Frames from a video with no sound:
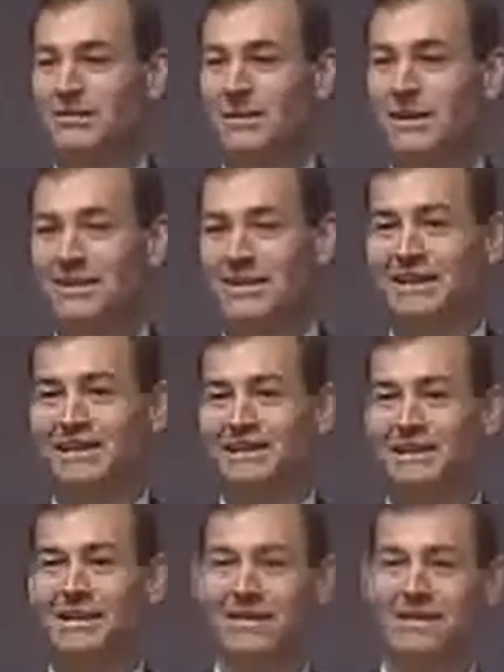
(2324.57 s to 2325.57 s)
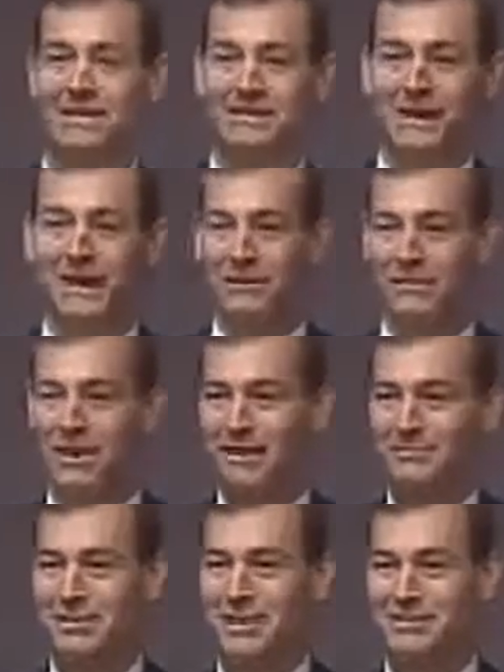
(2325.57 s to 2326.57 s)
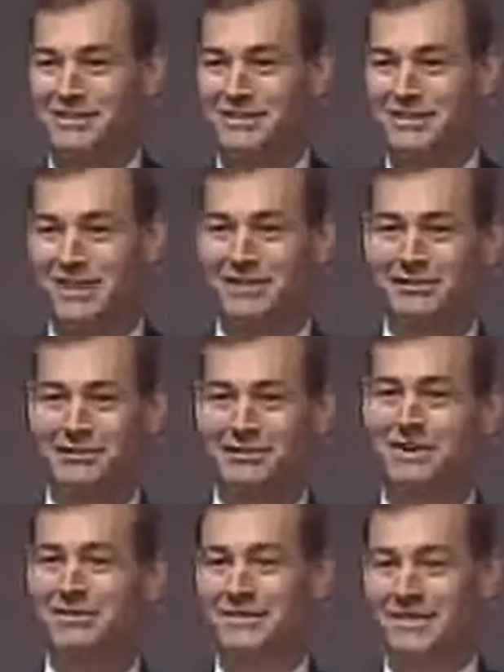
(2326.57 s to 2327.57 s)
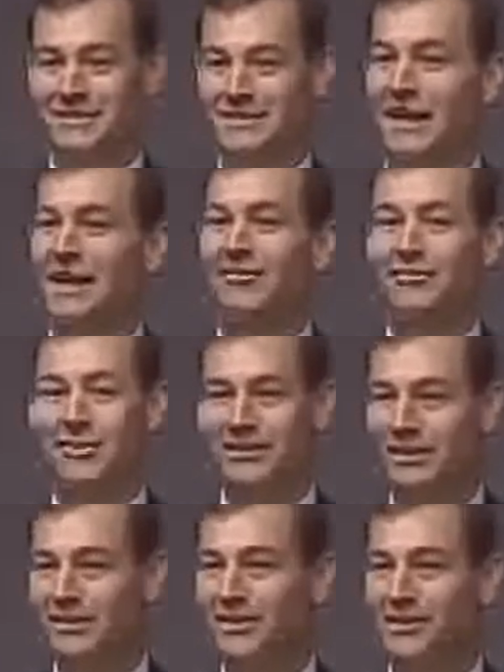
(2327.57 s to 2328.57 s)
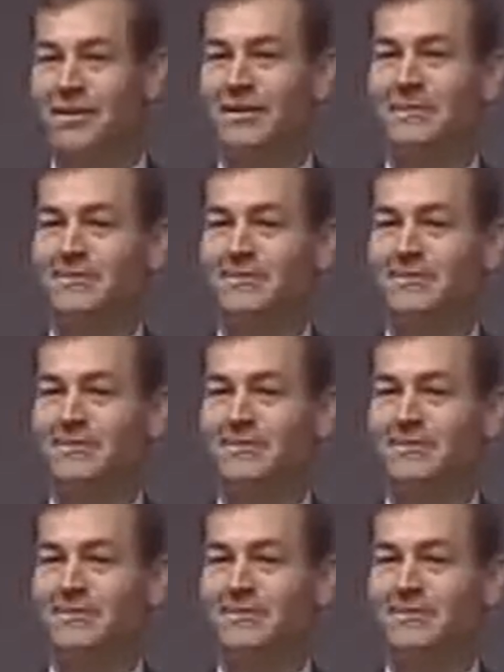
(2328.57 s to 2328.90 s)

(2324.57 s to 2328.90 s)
I mean, I see these diabetic patients getting stress tests every year,